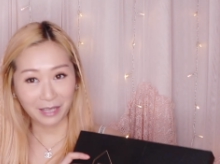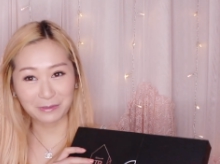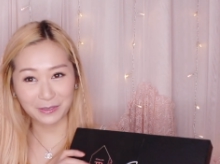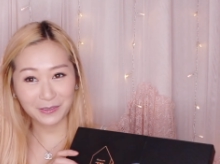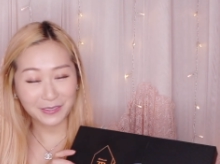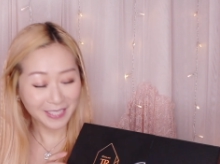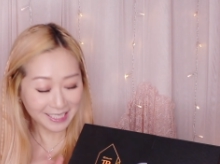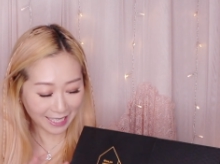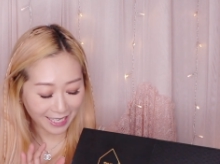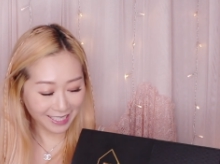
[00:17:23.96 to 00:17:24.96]
I'm so
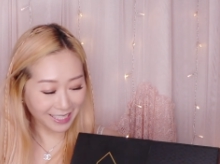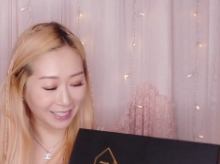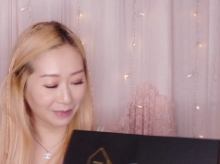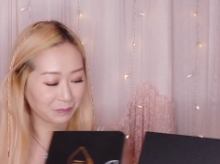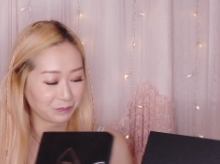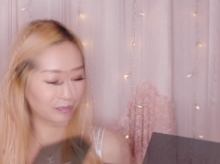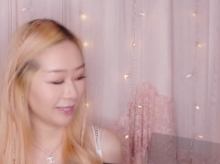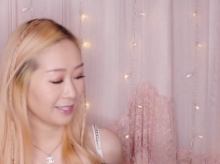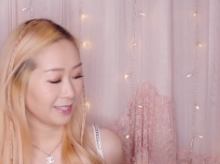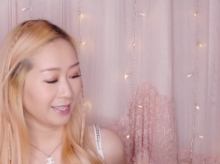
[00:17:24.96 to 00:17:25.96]
excited.
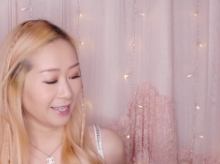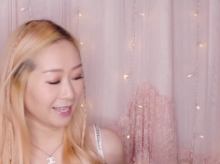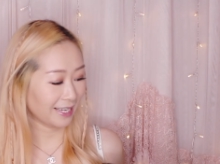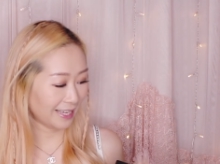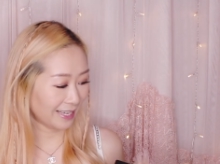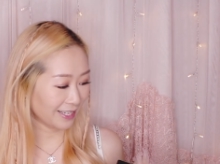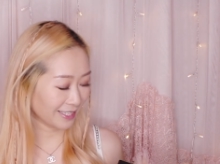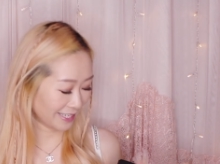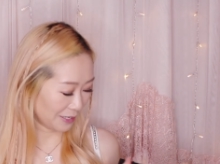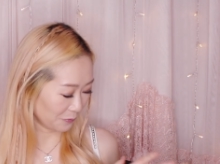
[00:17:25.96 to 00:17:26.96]
Yeah,
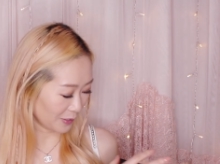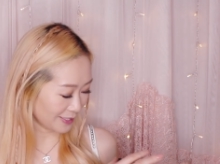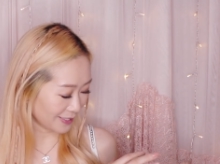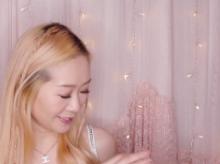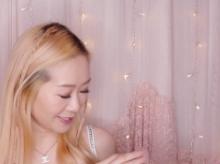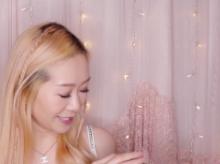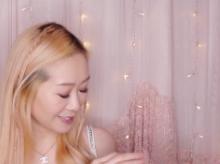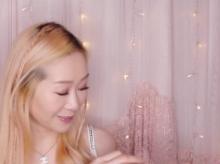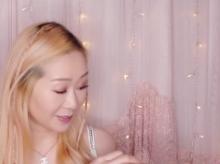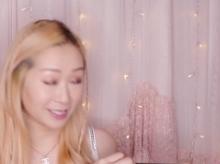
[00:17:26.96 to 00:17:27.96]
I can't wait to
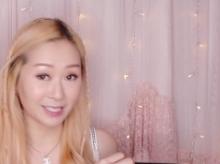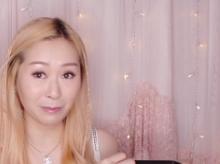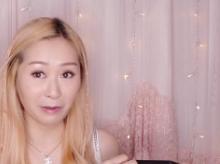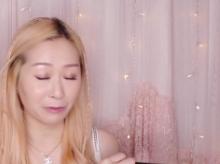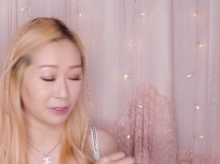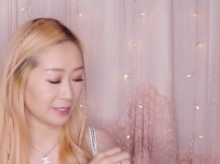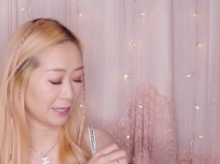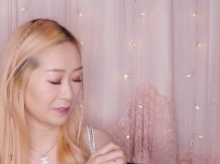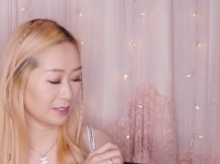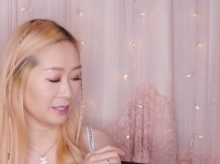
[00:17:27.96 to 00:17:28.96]
see it. So this is my first
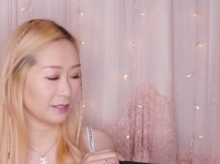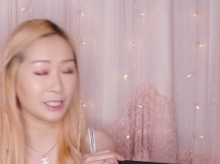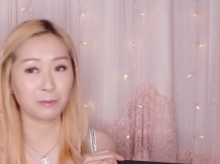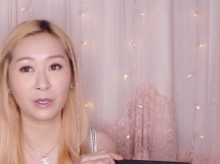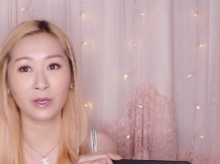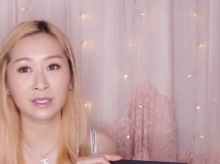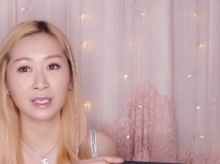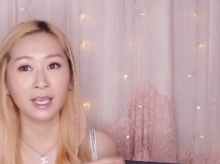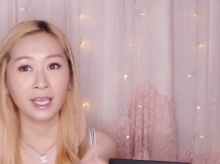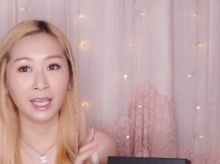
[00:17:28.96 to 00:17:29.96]
time seeing this
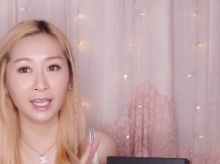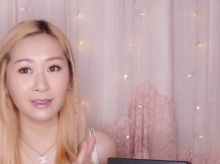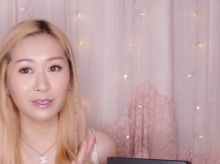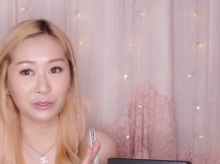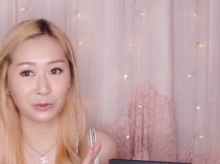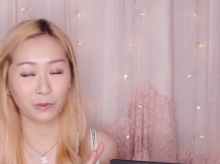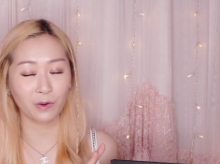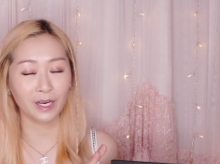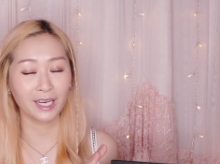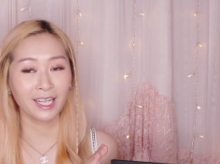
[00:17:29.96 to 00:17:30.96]
because in the
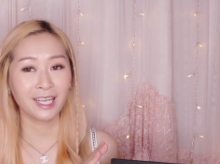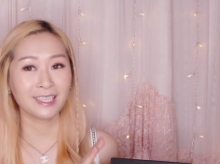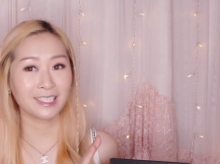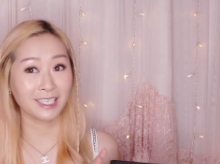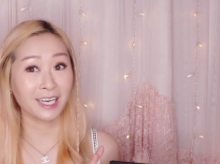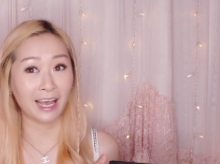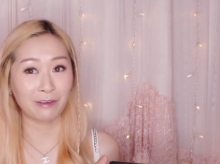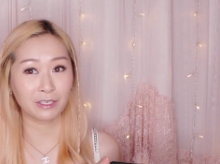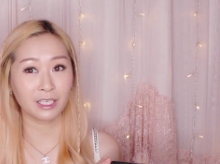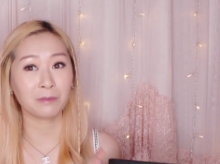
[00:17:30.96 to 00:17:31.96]
store they didn't
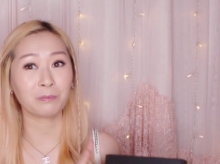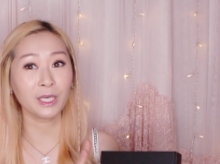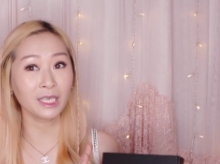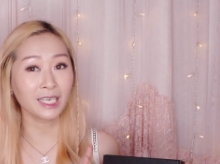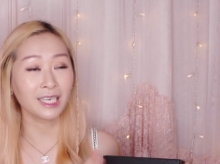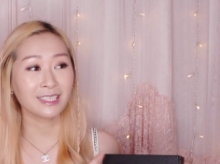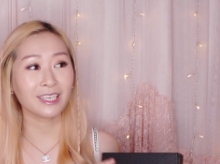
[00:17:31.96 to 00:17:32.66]
have it in pink.